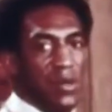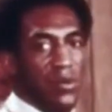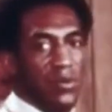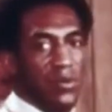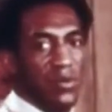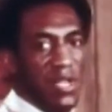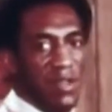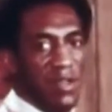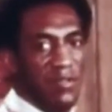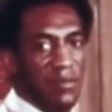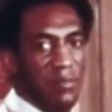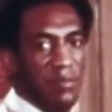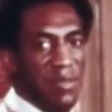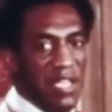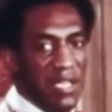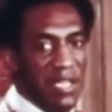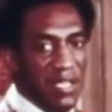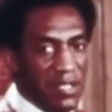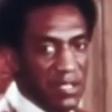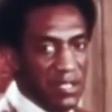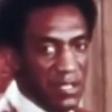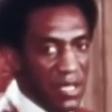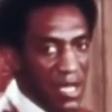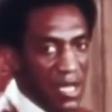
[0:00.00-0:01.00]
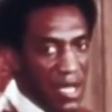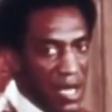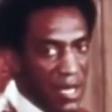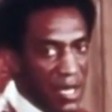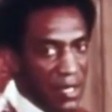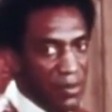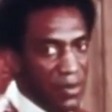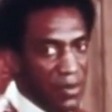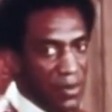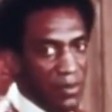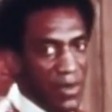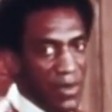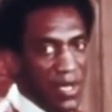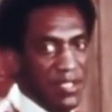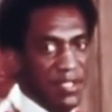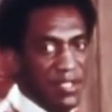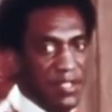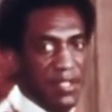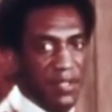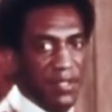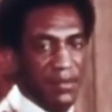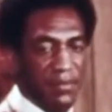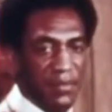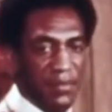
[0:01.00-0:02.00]
who never made it to the Hollywood
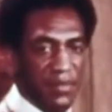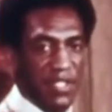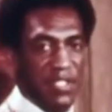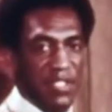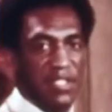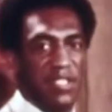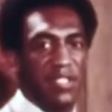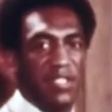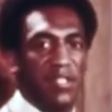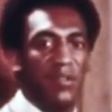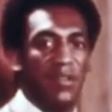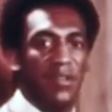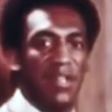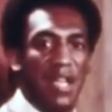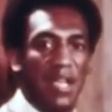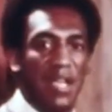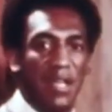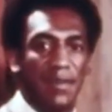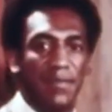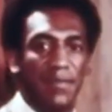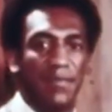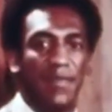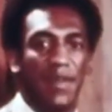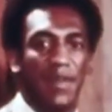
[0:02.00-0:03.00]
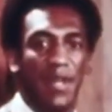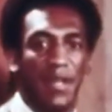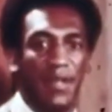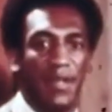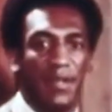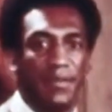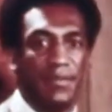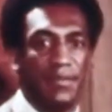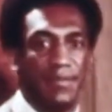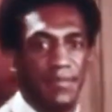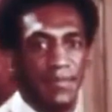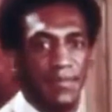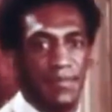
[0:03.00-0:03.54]
Western. Did you know that, huh?